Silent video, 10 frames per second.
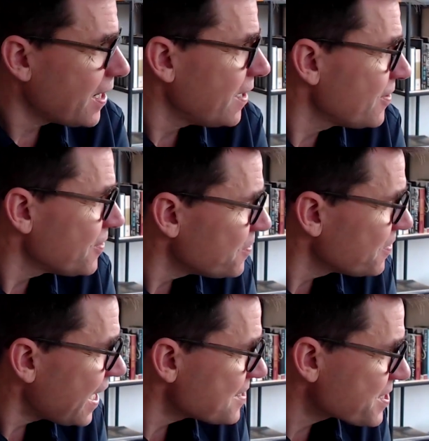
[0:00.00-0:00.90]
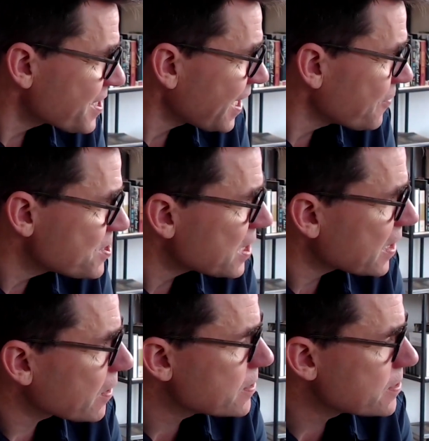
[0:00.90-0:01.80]
the last thing I would
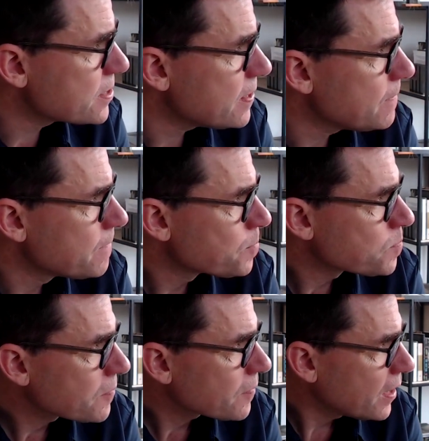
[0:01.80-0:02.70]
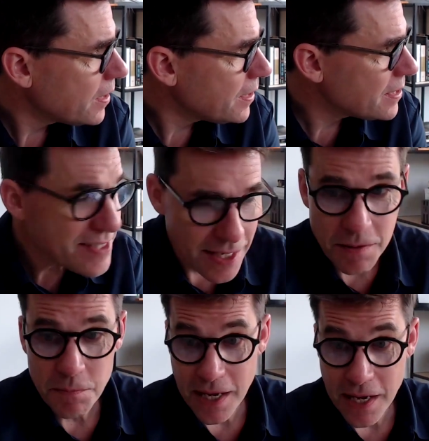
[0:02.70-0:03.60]
share is that it's an
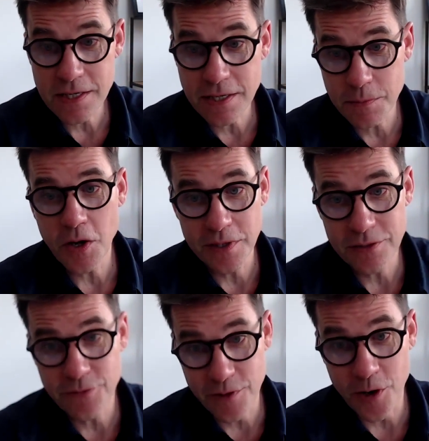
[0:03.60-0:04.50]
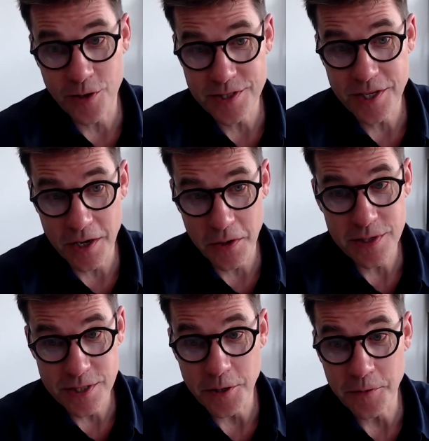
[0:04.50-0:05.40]
amazing moment for the arts at
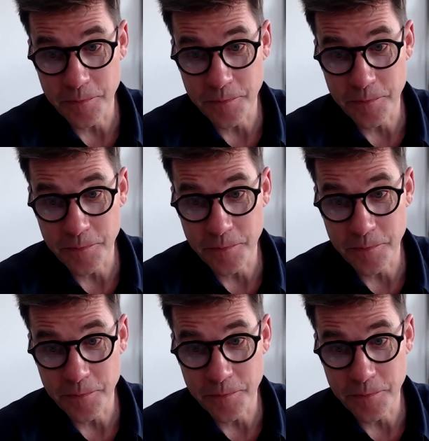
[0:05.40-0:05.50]
OSU.